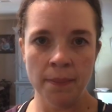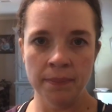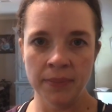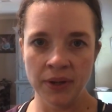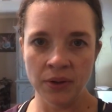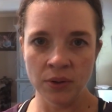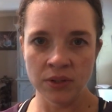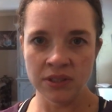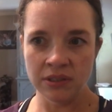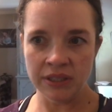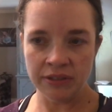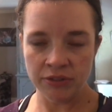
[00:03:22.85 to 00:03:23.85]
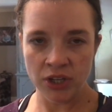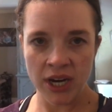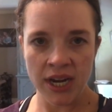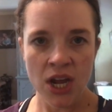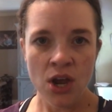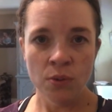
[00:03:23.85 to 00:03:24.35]
meal
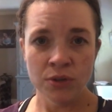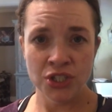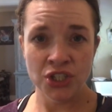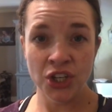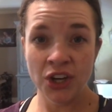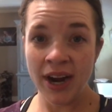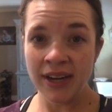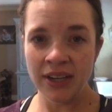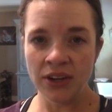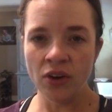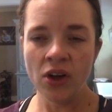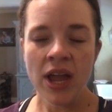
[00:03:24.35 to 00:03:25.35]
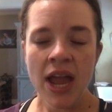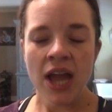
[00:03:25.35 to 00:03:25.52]
delivery, which is a great deal.